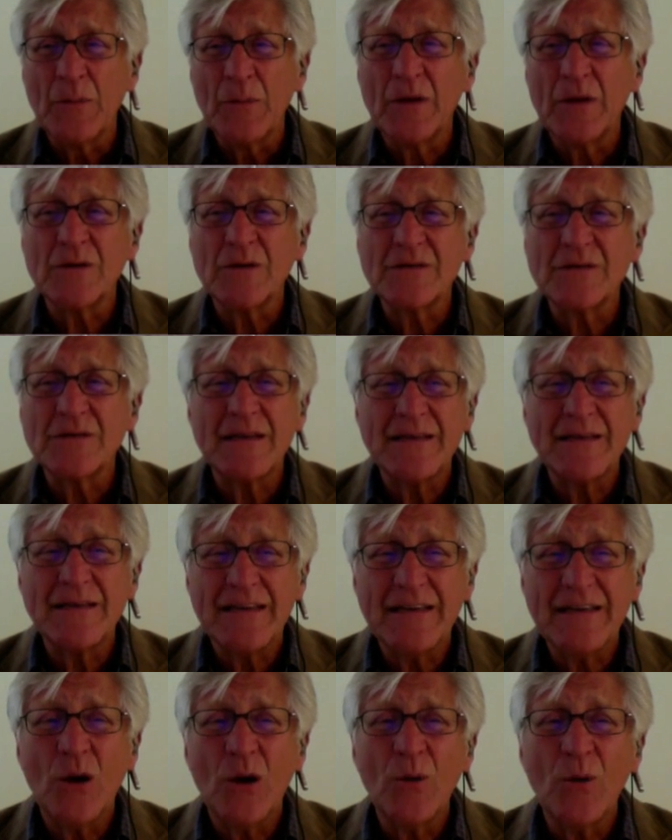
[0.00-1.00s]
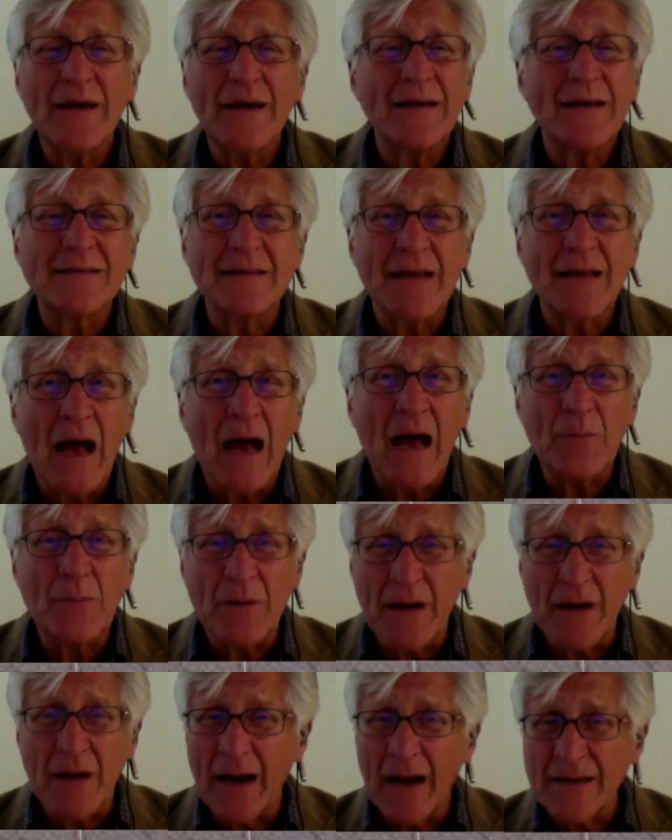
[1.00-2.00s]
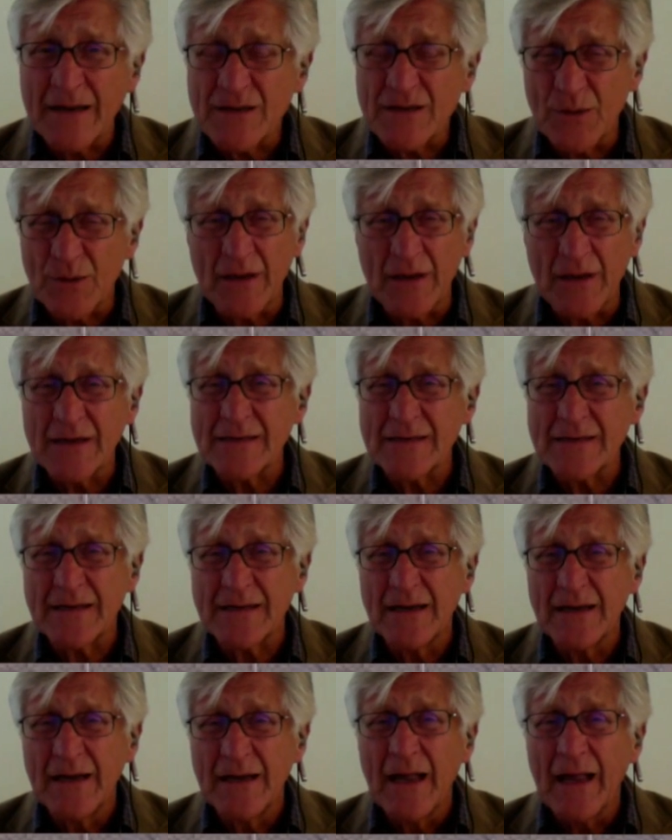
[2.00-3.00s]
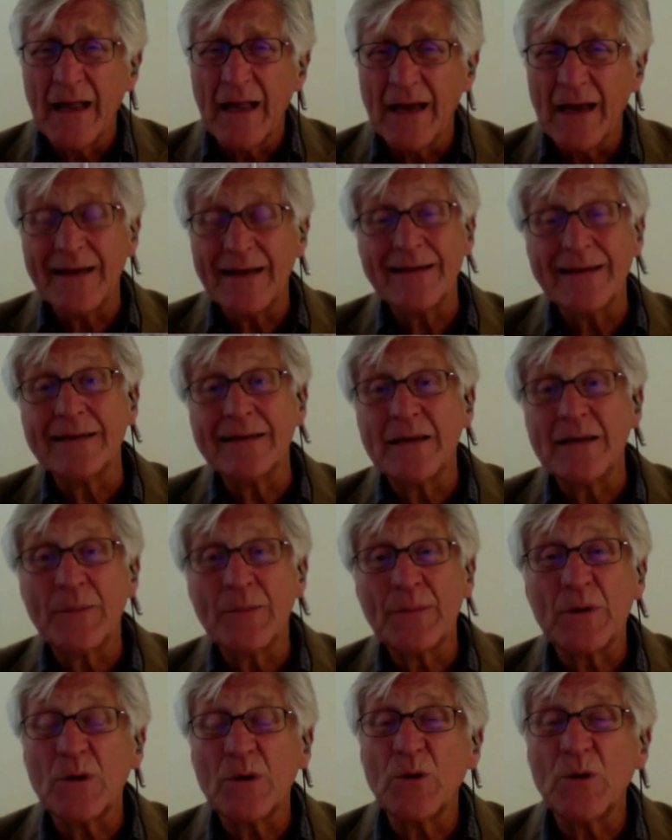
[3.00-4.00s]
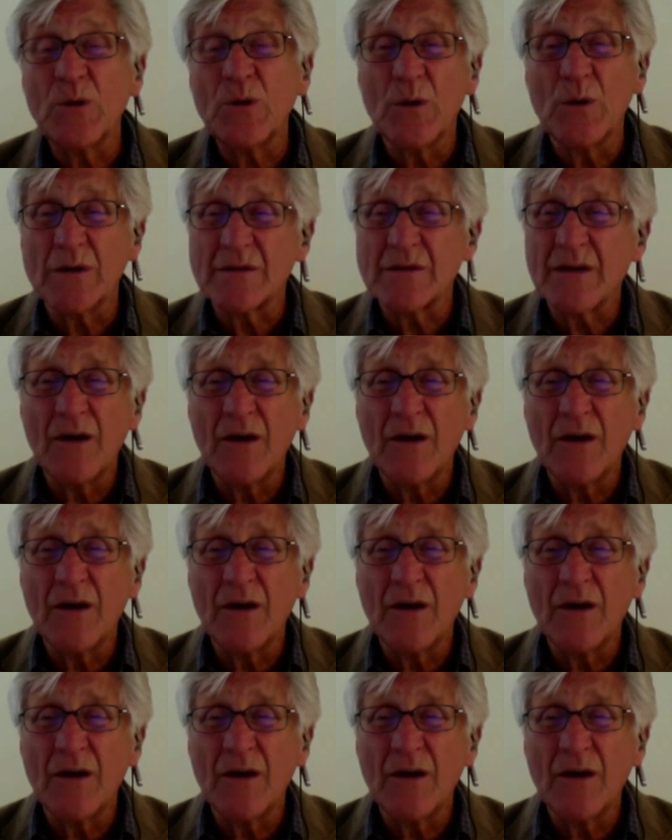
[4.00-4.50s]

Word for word: because the DOE has not been honest with us and in typical U.S.